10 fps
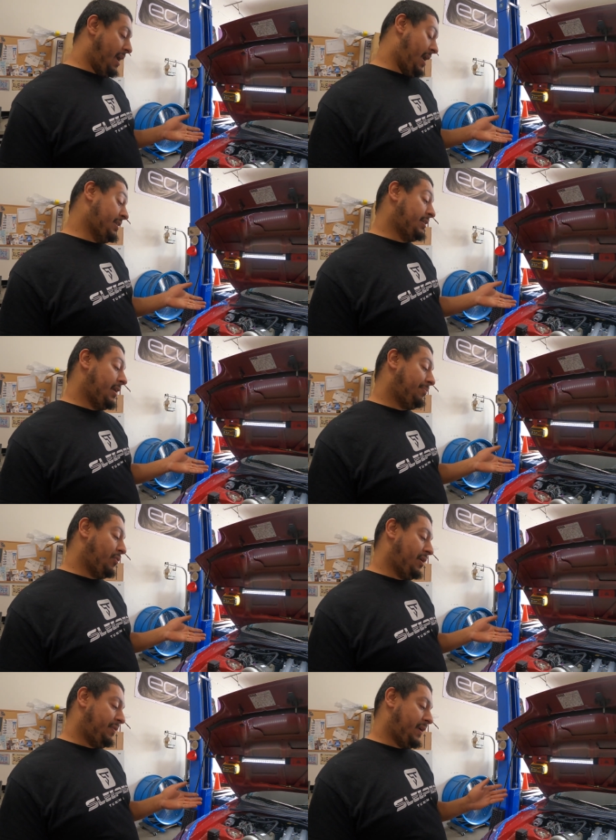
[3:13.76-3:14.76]
ended up
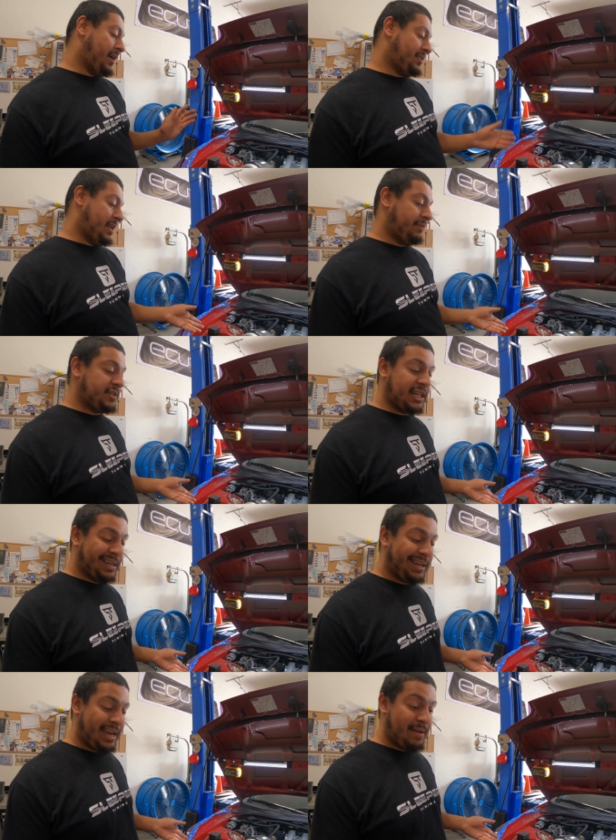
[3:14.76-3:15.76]
with a set of
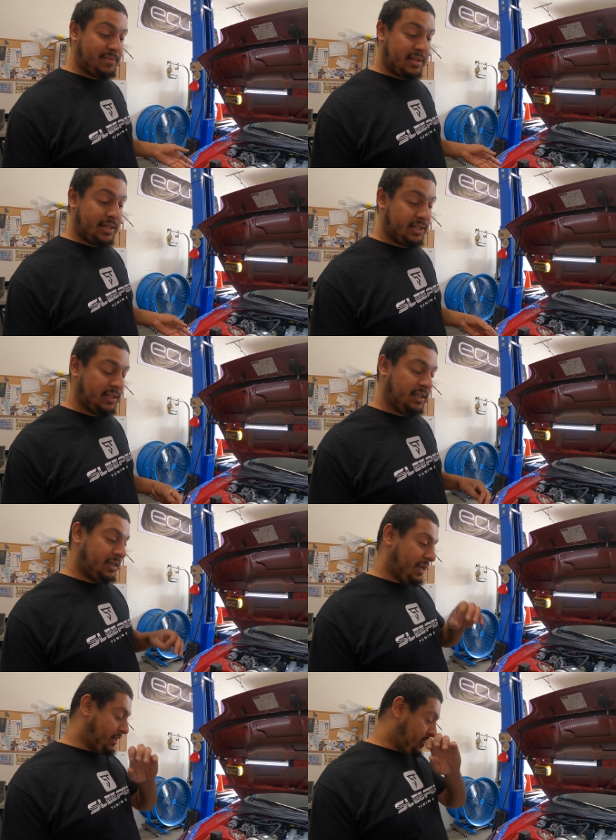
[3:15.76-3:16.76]
GE cams in the
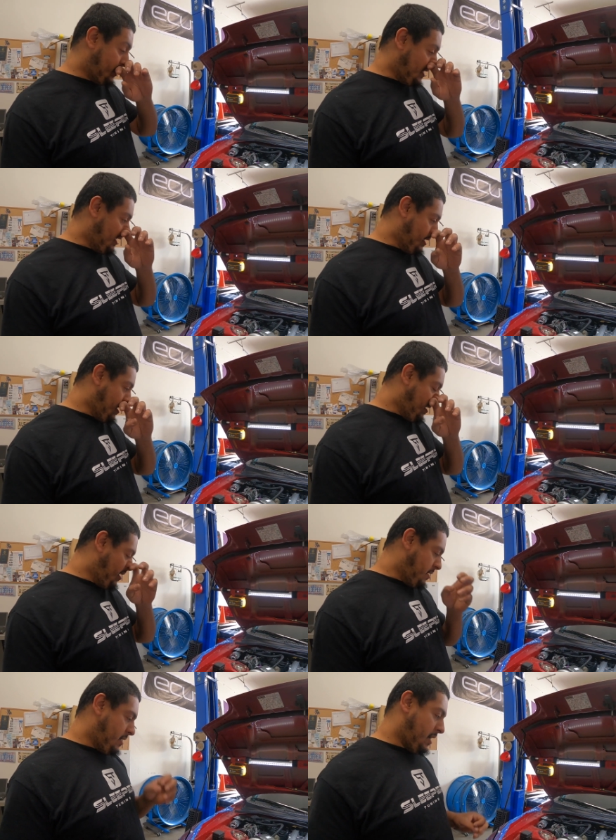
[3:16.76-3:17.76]
GTE engine.
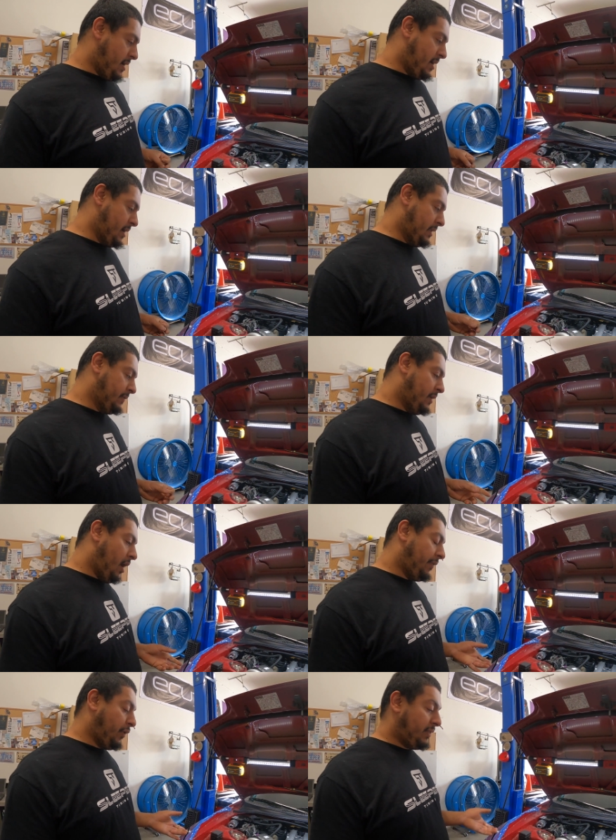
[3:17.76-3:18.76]
And
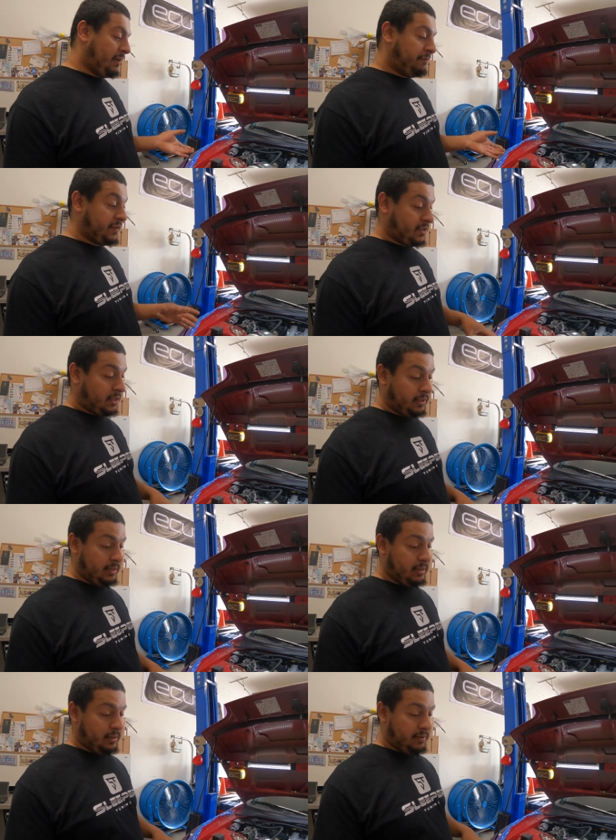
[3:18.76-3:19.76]
although they
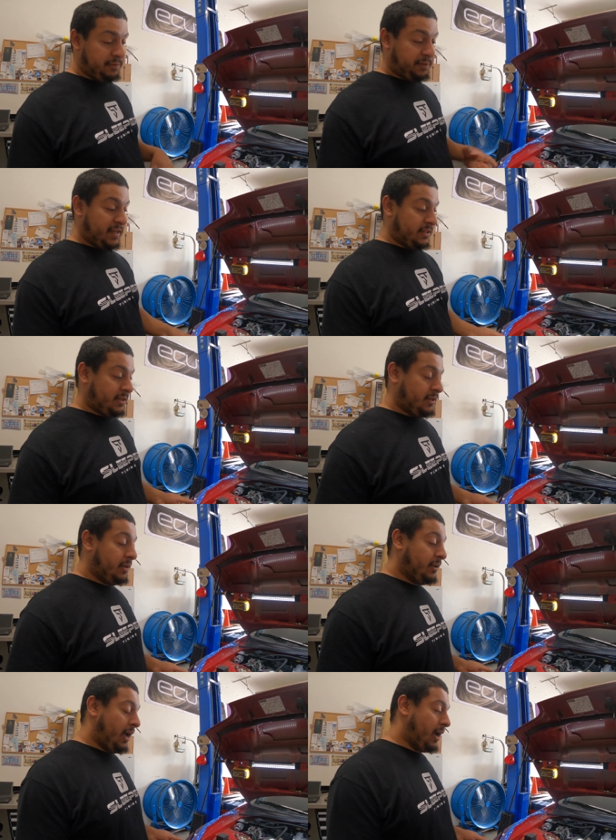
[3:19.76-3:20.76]
physically fit,
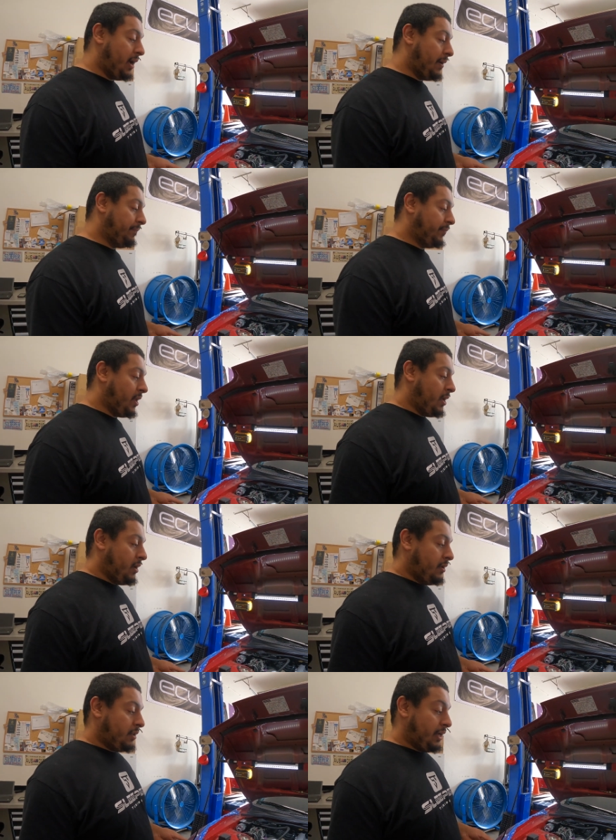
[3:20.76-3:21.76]

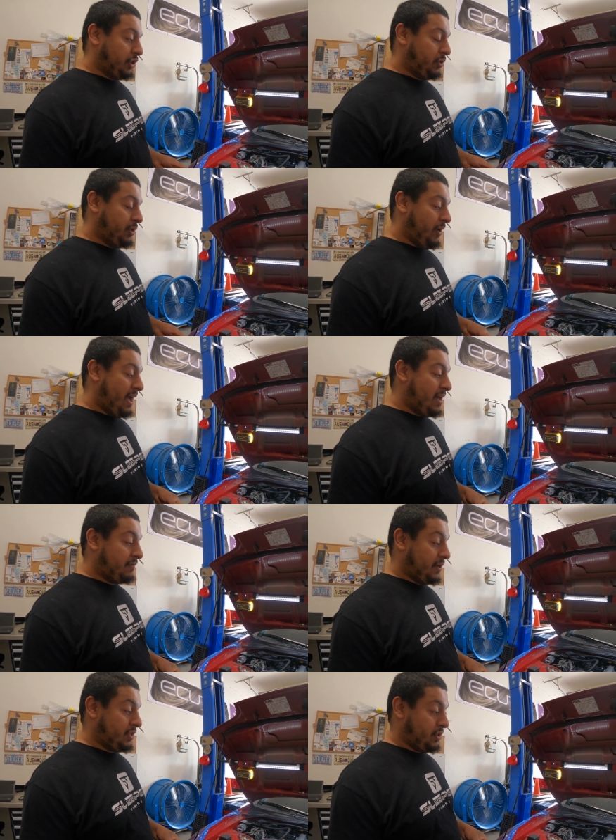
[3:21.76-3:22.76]
the issue you'll have
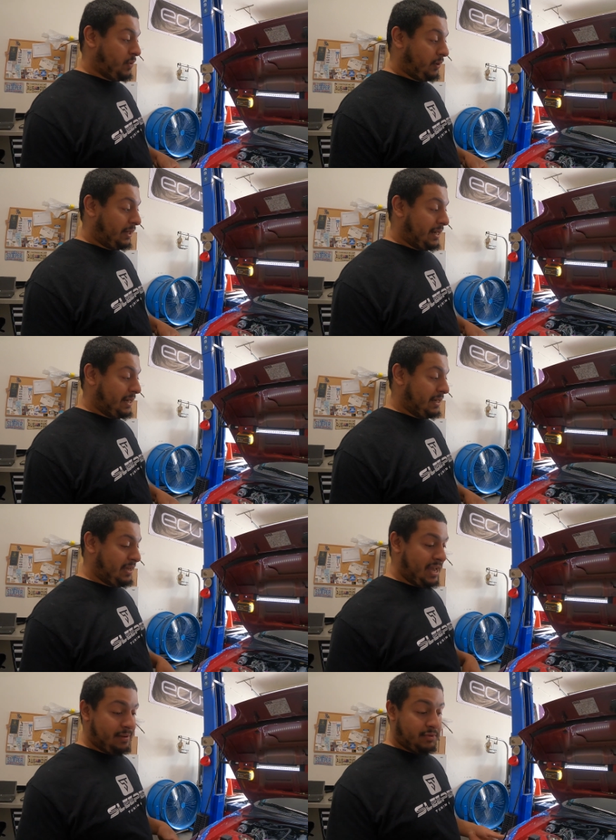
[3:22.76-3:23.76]
is you won't get any
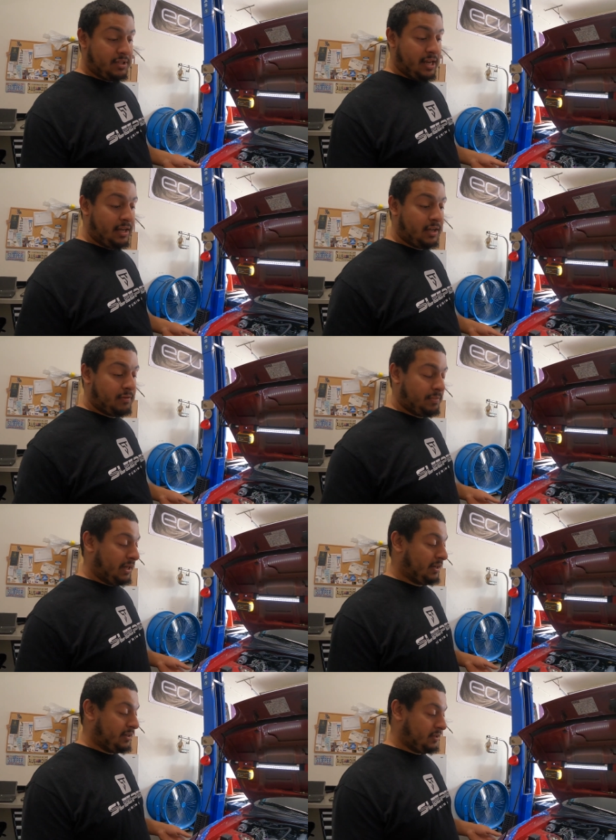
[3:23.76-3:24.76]
cam sync,
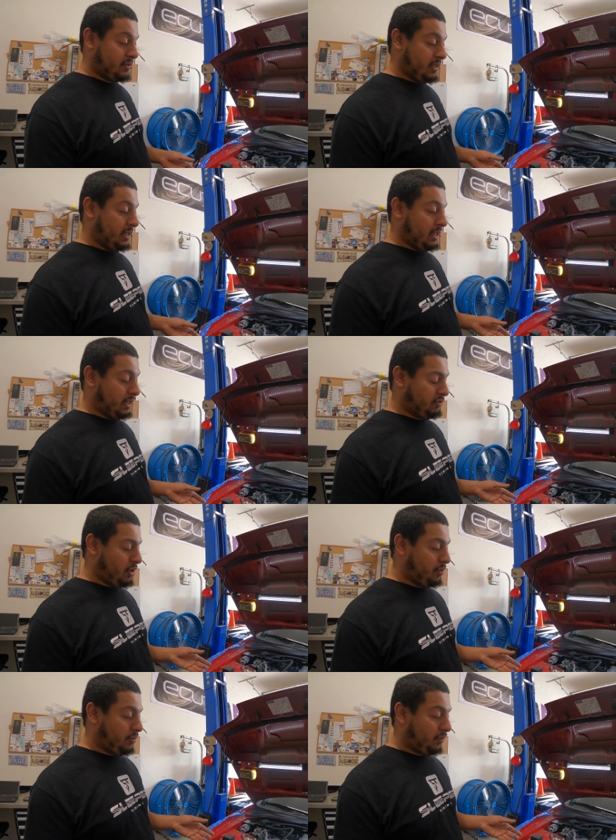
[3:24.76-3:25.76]
because the
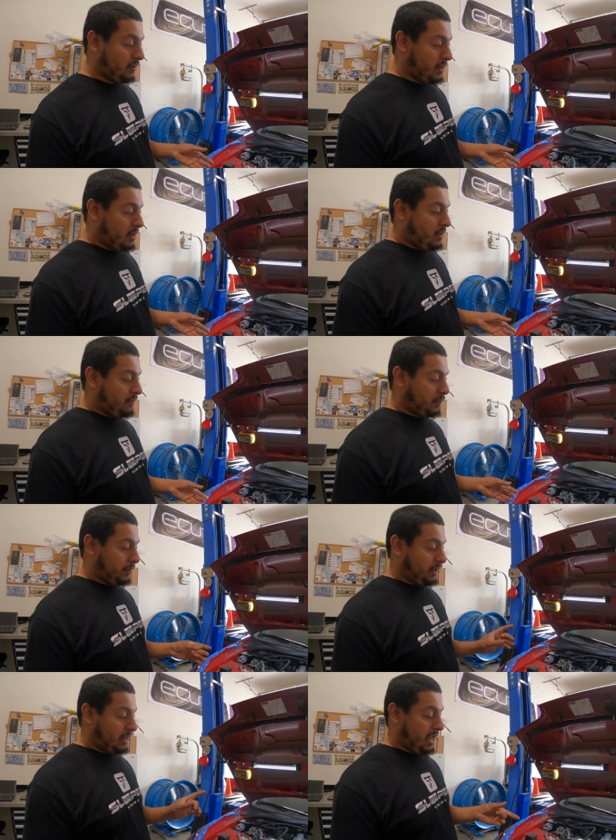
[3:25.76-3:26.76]
tooth for
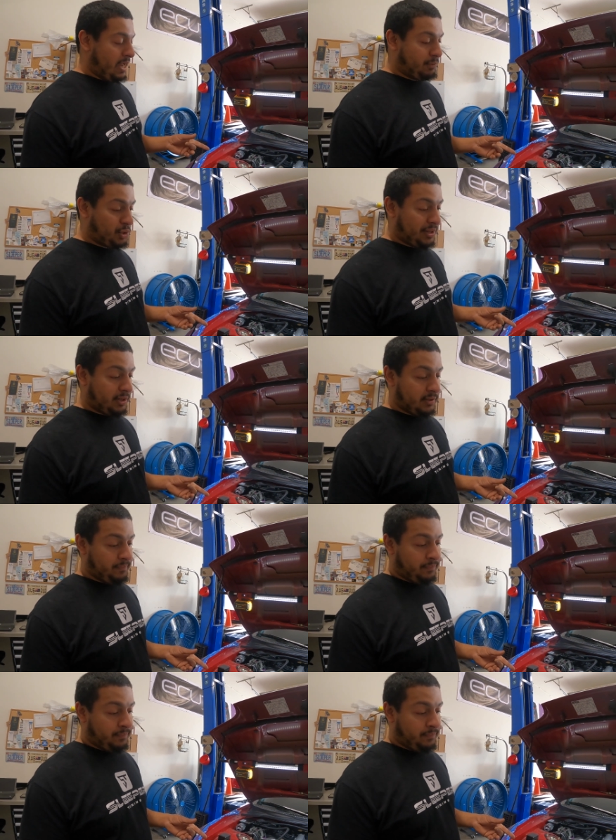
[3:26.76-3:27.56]
the cam trigger,